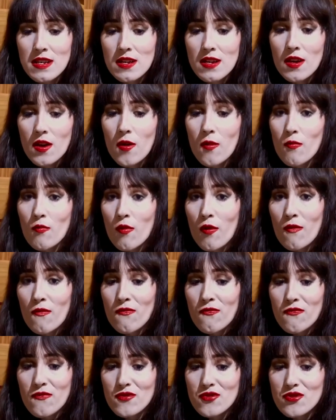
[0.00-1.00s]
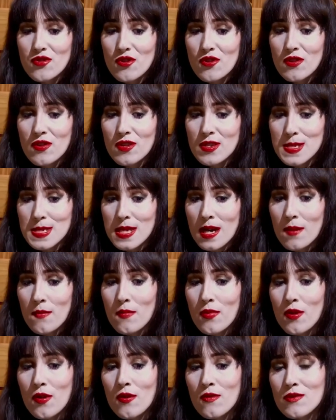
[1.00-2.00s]
Wolf took a
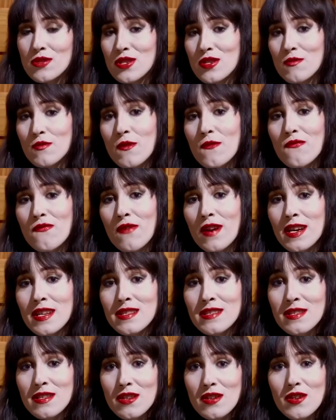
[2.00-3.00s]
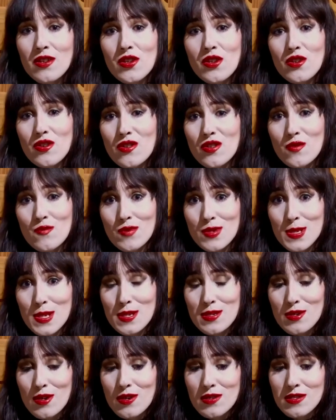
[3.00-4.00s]
sample to a friend who was a
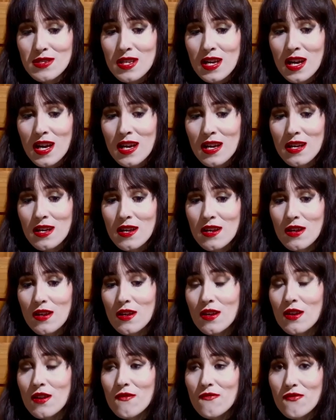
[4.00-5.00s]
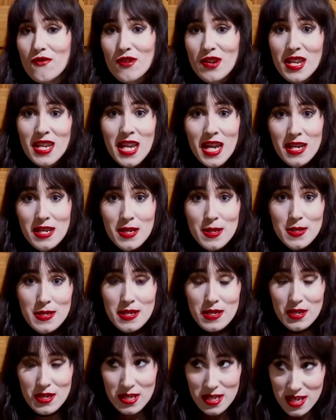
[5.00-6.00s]
doctor for an, anal-
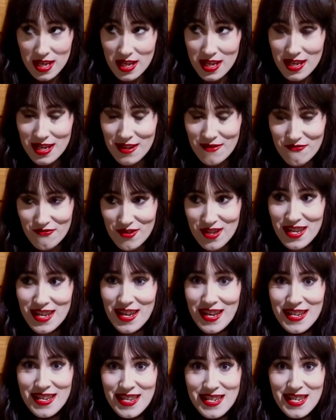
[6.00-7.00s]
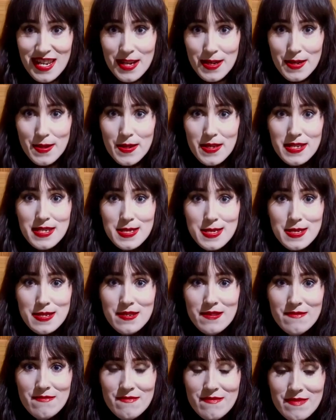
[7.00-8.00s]
an, for an analysis.
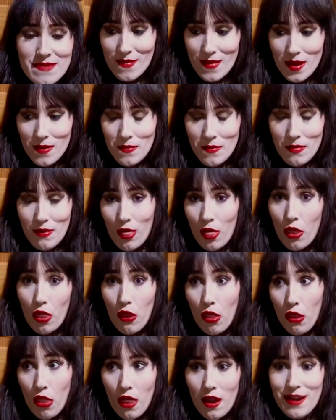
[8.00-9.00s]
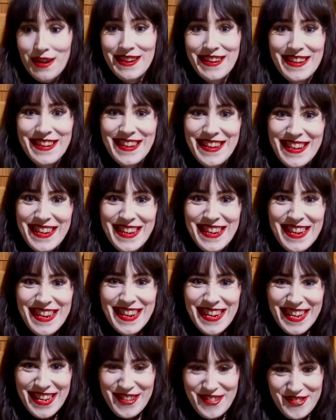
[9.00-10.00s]
Because
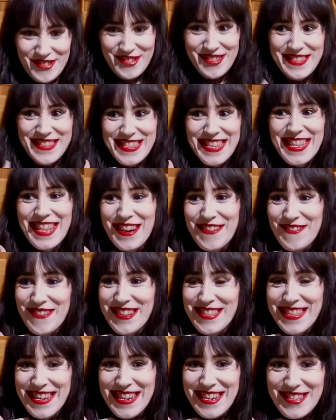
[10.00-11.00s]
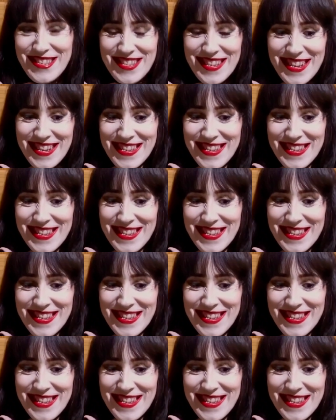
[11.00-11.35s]
not what I'm thinking of.